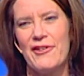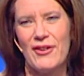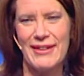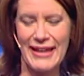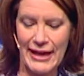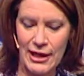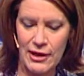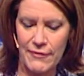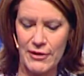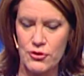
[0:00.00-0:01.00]
it's at the
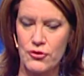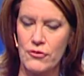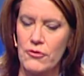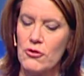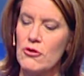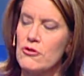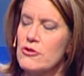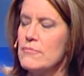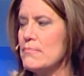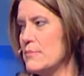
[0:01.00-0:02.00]
end of his
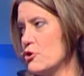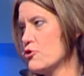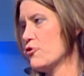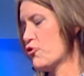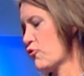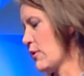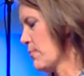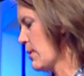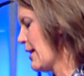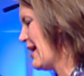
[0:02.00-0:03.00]
third missions
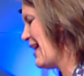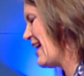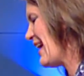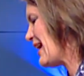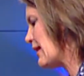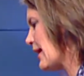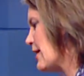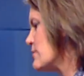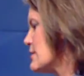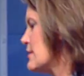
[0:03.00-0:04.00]
trip, he
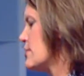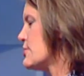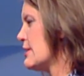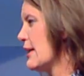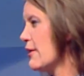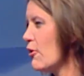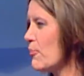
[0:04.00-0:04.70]
lands in this city, and there